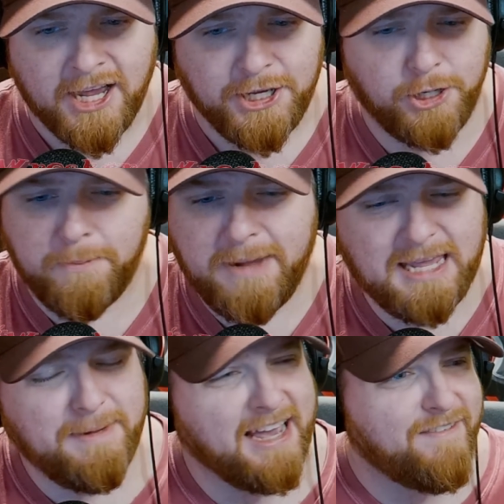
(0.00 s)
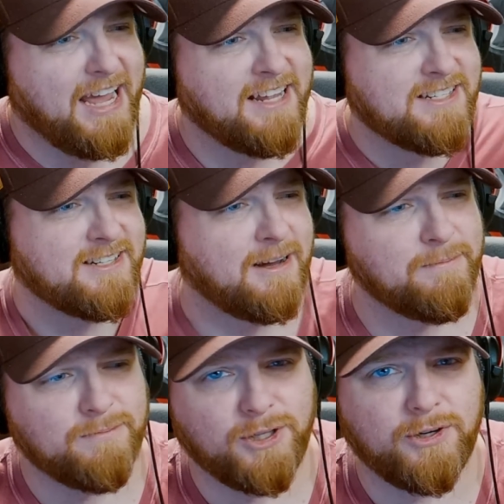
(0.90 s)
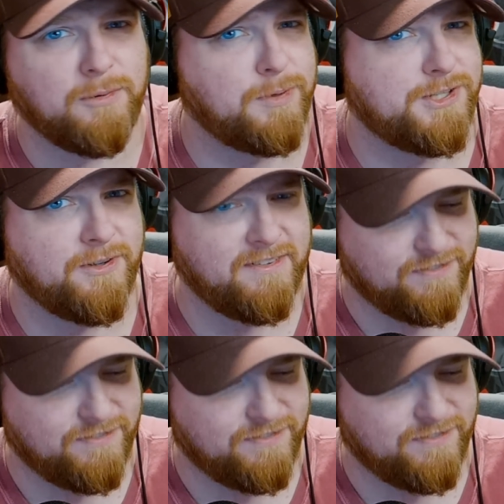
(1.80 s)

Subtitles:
Maybe I've had some little Brazilian